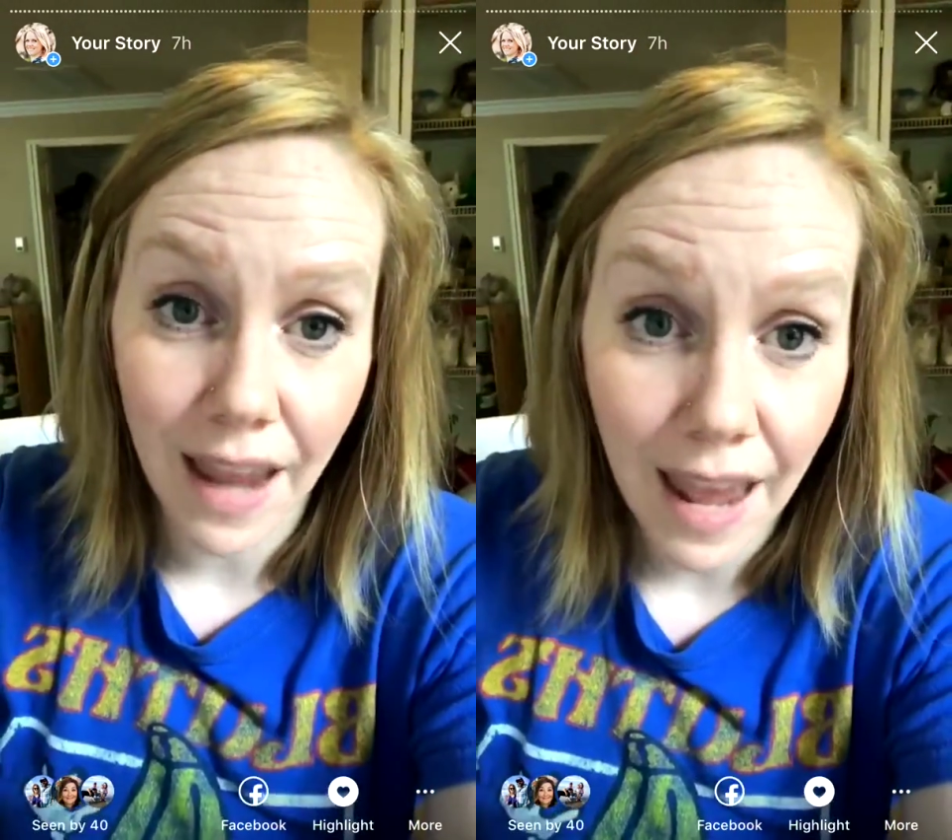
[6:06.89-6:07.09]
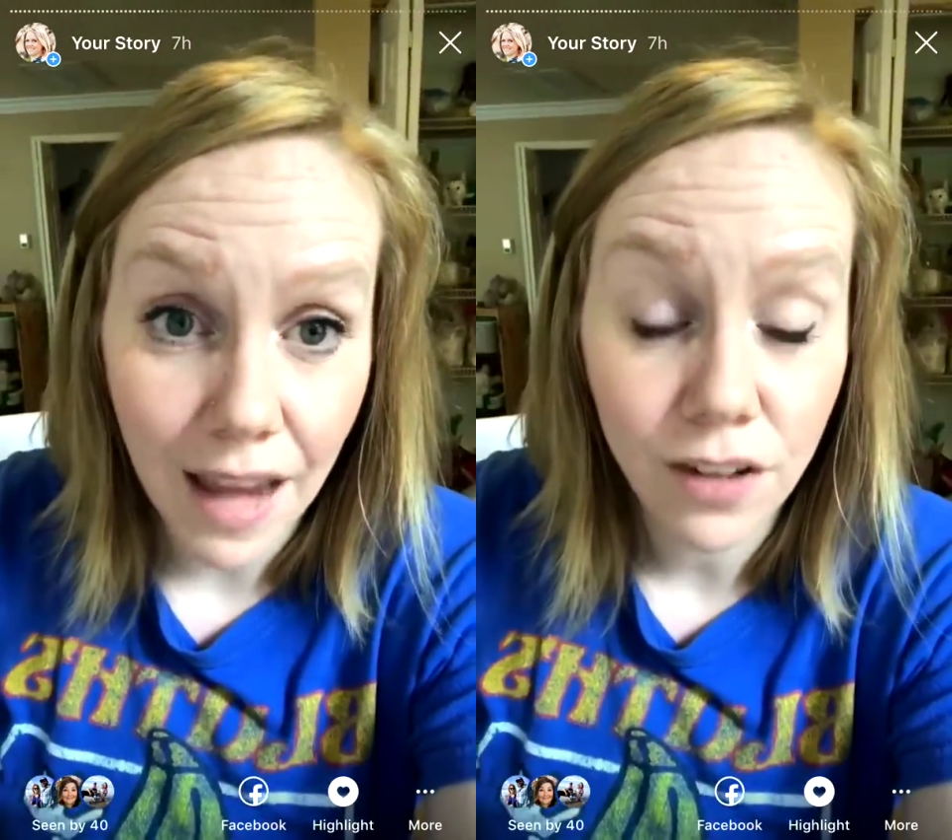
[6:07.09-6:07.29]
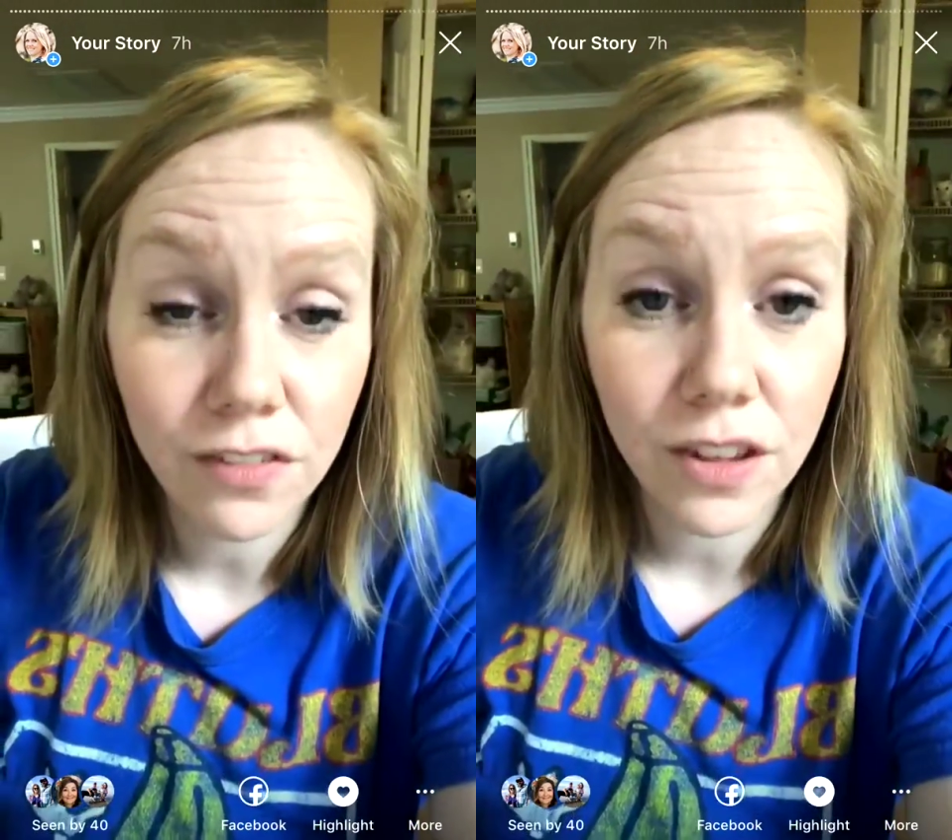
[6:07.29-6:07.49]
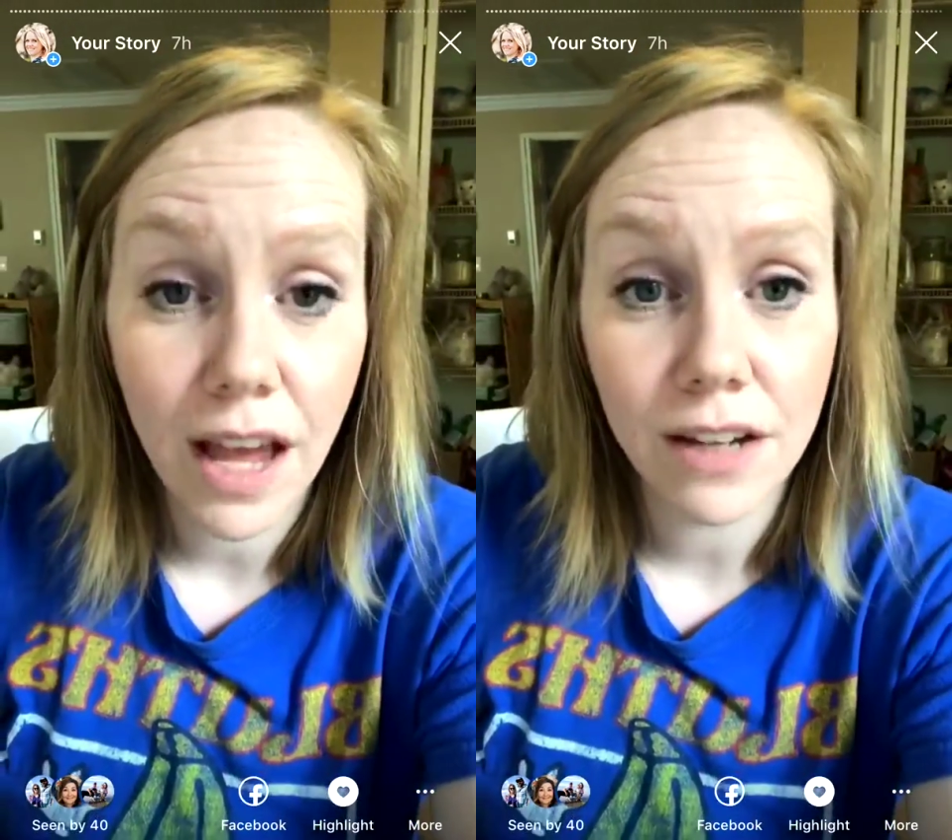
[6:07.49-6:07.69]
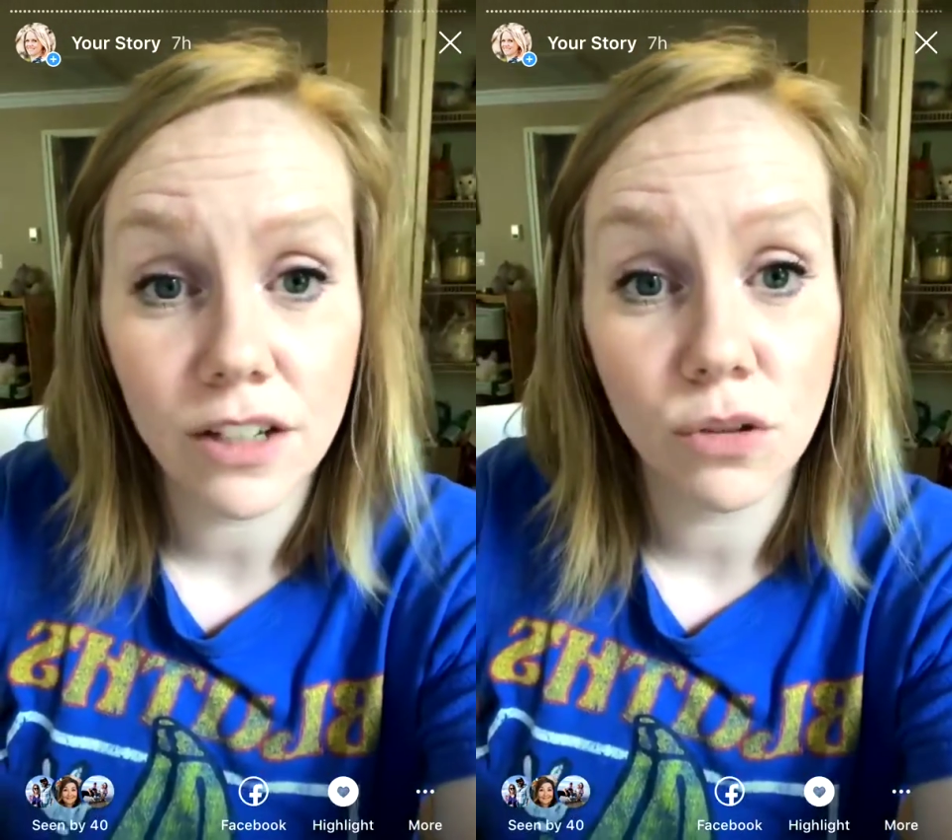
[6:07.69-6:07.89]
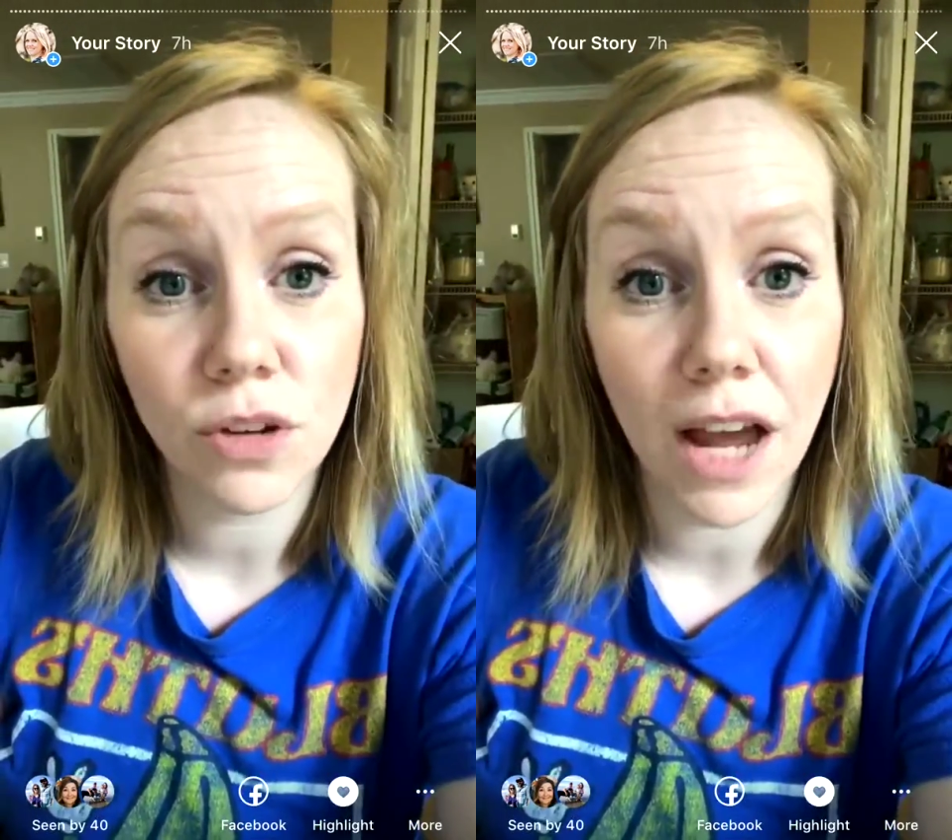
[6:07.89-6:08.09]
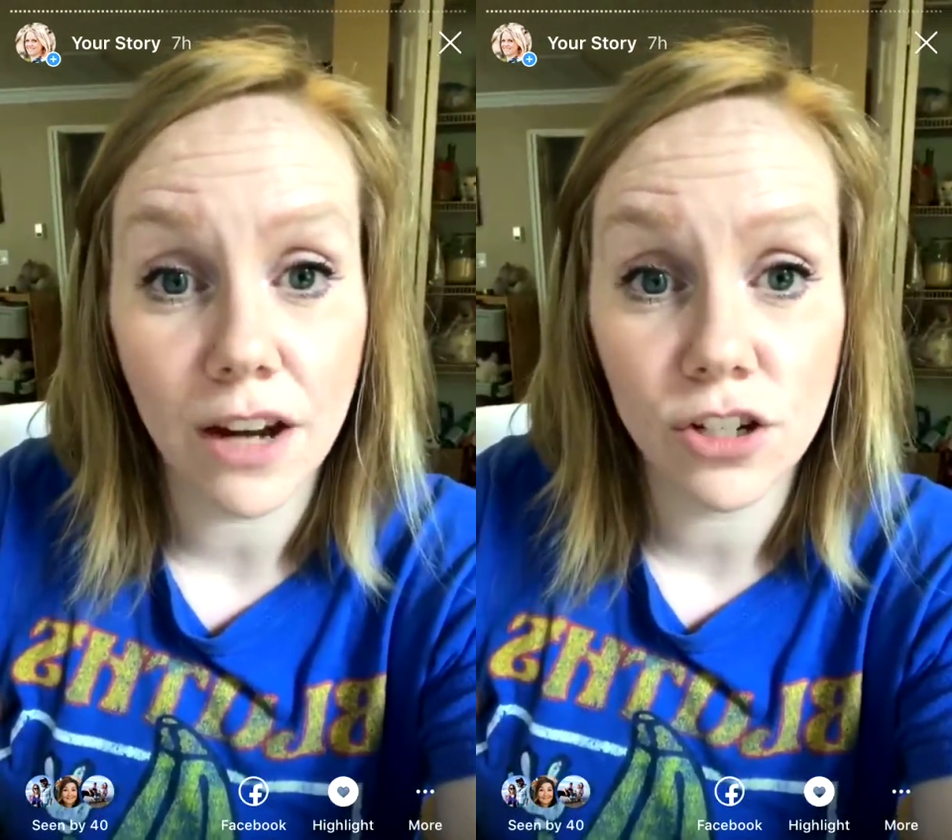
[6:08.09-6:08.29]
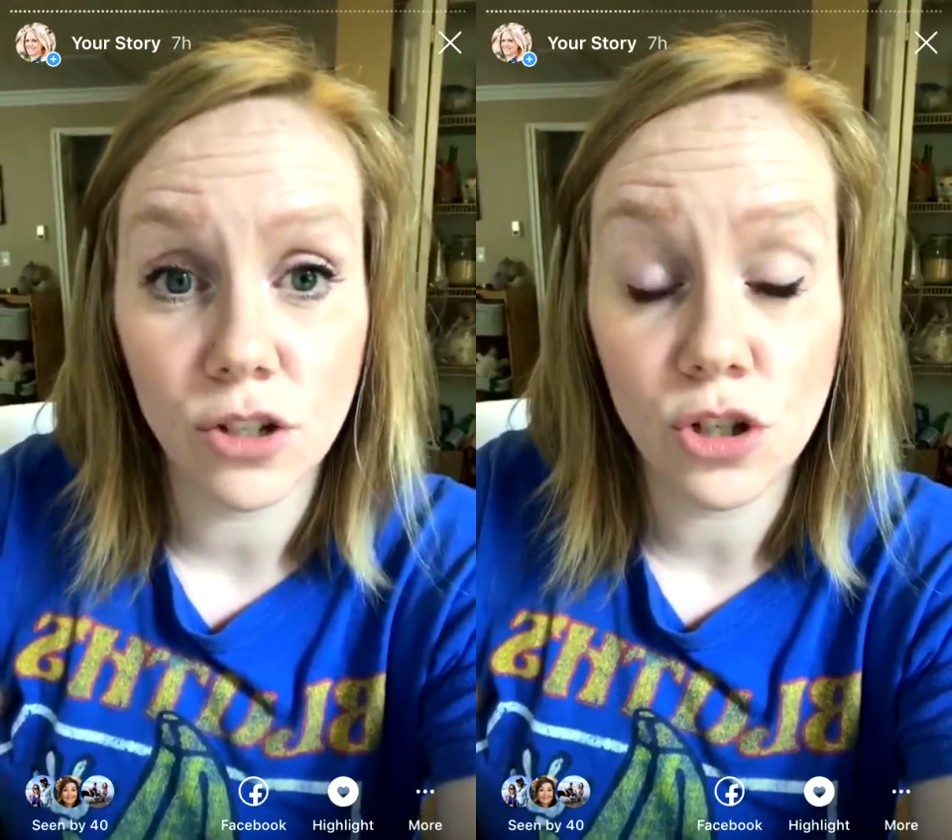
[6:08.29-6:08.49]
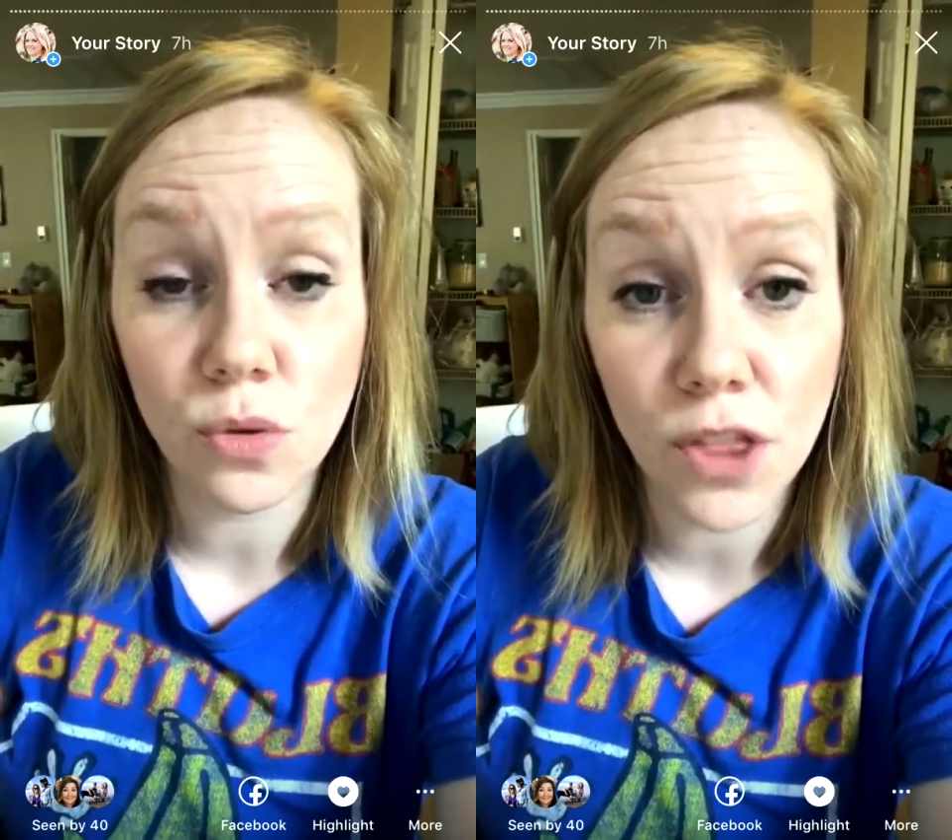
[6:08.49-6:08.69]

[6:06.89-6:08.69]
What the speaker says: anaphylactic reaction to